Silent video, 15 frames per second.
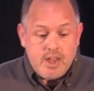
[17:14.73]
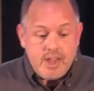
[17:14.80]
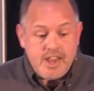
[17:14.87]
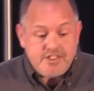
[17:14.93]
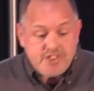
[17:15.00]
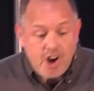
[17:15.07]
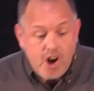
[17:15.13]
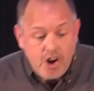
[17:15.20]

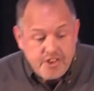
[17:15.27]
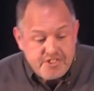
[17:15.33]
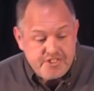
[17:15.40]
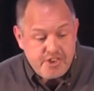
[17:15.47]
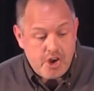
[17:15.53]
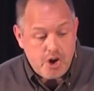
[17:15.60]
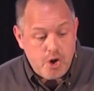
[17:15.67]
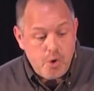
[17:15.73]
It's
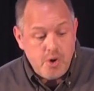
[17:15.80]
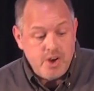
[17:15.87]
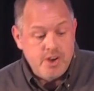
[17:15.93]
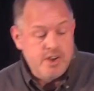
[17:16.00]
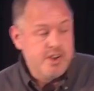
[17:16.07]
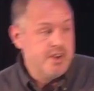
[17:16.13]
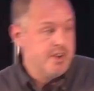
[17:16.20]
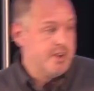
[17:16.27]
also,
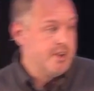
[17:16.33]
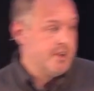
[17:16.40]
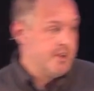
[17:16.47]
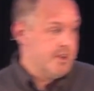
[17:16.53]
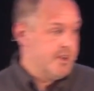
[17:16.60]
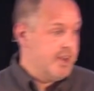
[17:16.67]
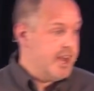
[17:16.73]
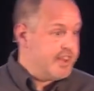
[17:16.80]

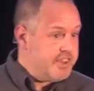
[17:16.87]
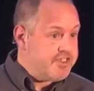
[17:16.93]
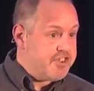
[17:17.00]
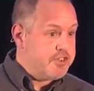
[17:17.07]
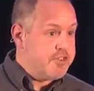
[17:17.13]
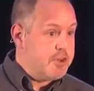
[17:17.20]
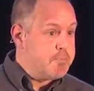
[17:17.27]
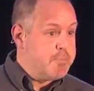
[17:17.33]
and this
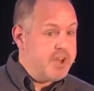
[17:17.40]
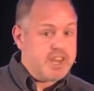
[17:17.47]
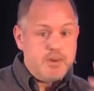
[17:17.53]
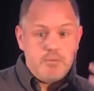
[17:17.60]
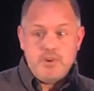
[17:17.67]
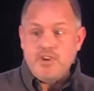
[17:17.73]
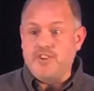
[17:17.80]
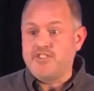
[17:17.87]
is the big
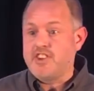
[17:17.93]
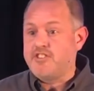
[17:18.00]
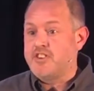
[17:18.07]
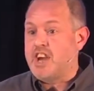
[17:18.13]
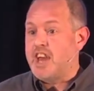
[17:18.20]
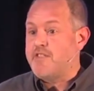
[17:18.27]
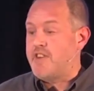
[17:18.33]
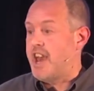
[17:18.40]

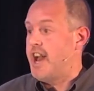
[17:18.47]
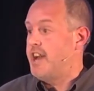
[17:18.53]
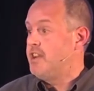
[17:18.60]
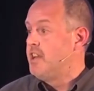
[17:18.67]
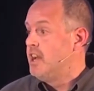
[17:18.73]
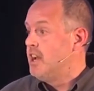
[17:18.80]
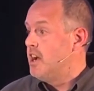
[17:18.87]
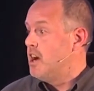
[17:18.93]
realization I've had
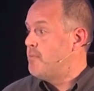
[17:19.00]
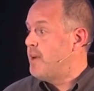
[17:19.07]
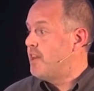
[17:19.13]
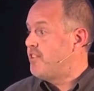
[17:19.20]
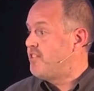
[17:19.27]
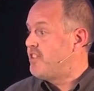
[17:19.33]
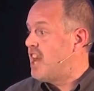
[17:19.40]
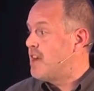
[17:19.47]

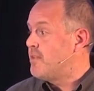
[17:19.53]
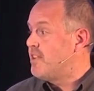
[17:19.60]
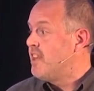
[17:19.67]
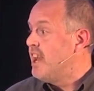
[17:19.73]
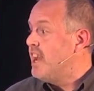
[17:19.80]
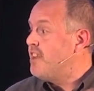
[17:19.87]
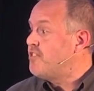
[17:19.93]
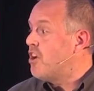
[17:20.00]
about the Sabbath,
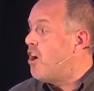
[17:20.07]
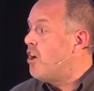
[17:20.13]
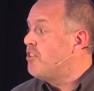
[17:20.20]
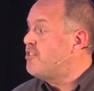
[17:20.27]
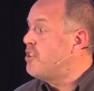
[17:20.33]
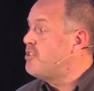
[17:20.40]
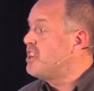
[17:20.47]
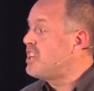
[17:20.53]
it's
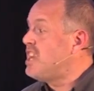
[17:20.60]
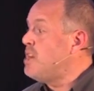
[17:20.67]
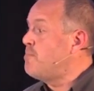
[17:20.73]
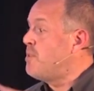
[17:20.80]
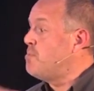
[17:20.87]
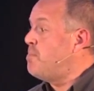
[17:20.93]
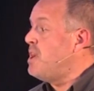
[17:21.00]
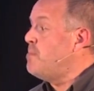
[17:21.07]
also to keep
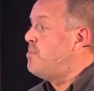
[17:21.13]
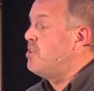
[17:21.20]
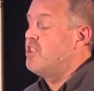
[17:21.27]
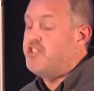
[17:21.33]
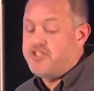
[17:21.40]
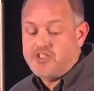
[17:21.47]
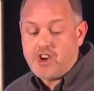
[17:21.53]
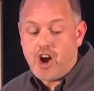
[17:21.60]
the people
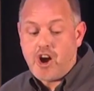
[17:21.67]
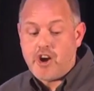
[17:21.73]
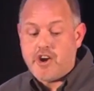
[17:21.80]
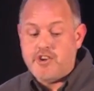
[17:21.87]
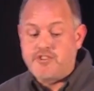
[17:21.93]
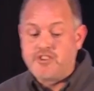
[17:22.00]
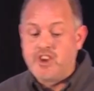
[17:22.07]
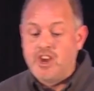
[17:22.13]
in
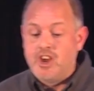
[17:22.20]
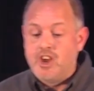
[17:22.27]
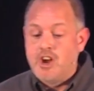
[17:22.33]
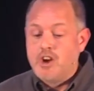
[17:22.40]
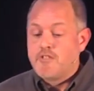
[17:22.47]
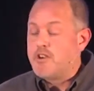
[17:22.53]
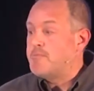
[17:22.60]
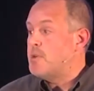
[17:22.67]
charge
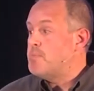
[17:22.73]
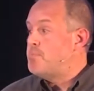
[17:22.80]
from